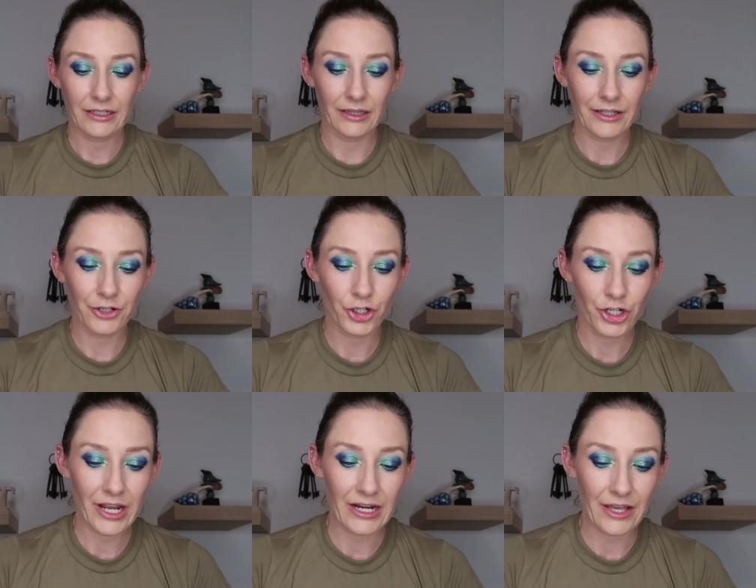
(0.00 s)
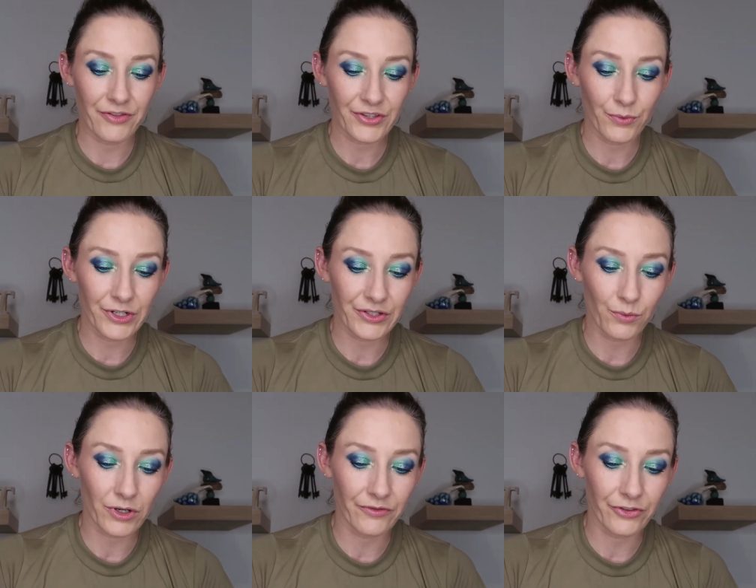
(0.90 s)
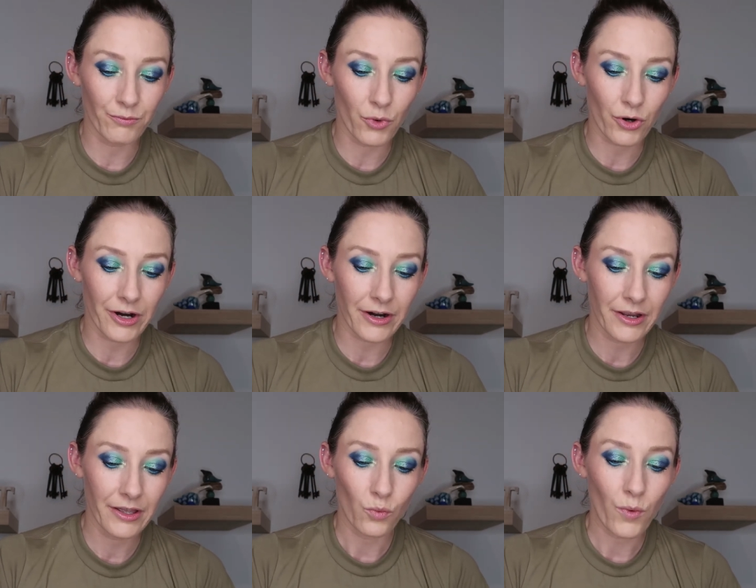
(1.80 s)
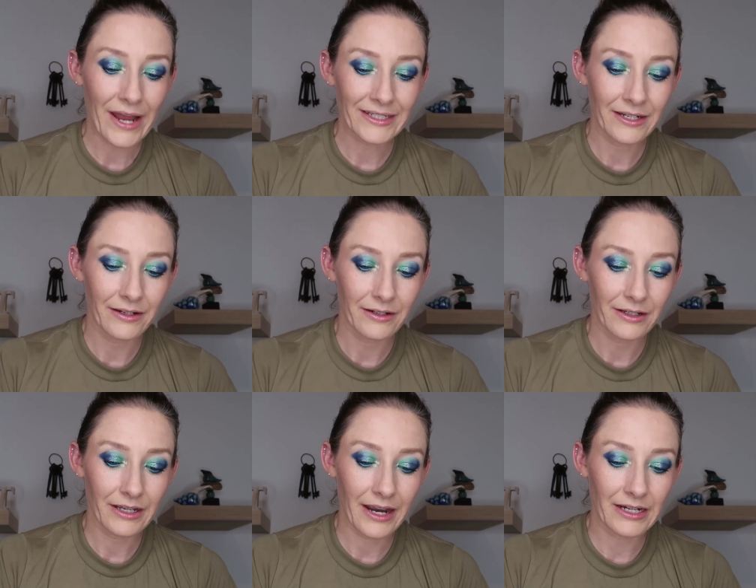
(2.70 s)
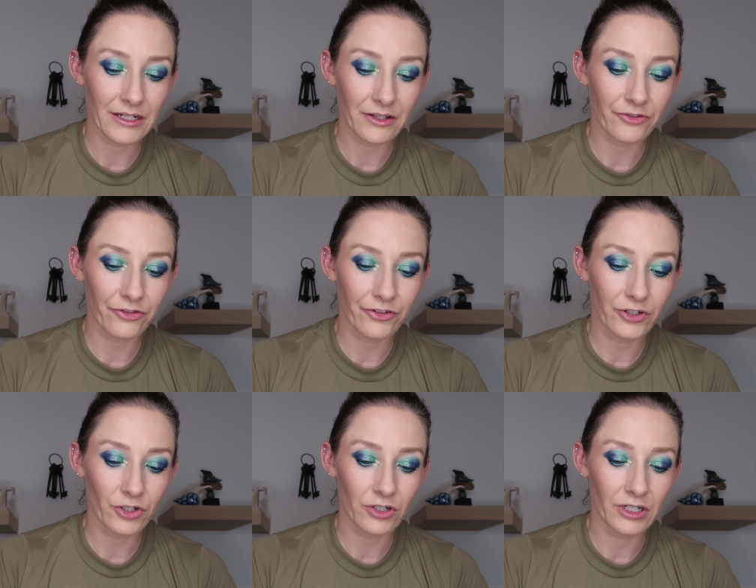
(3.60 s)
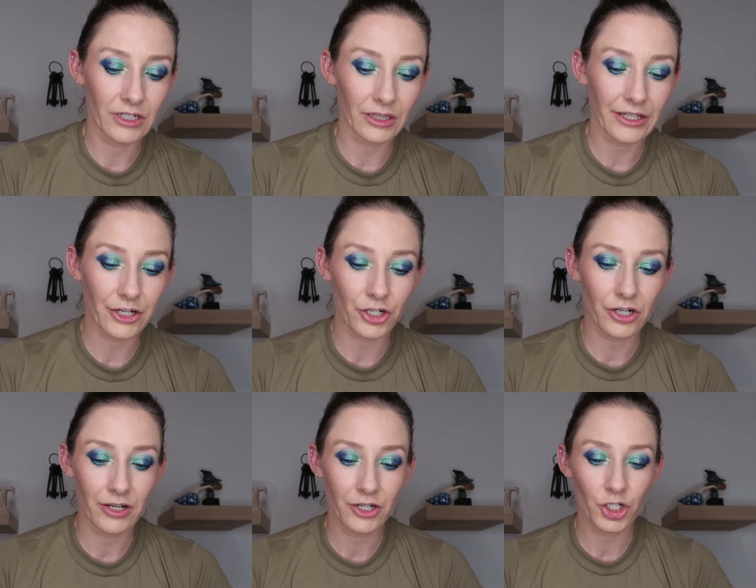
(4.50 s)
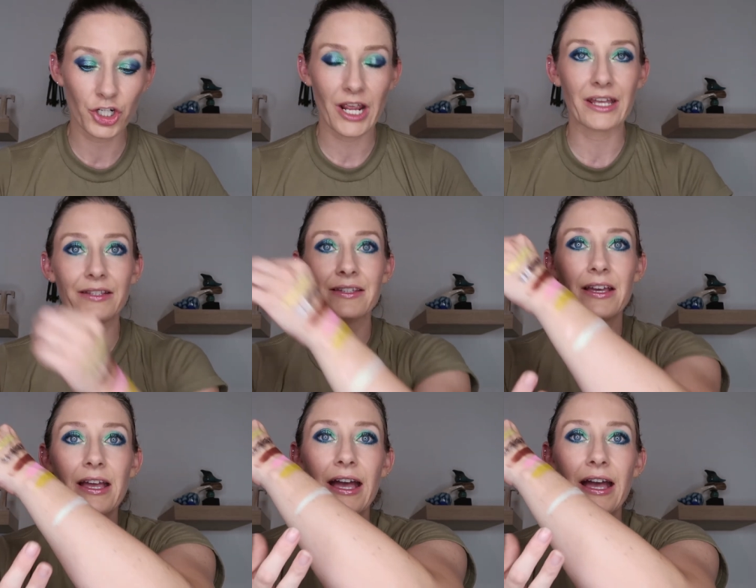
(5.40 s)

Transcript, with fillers: glitter shade. And this one is one of the more wet kind of glitter shades.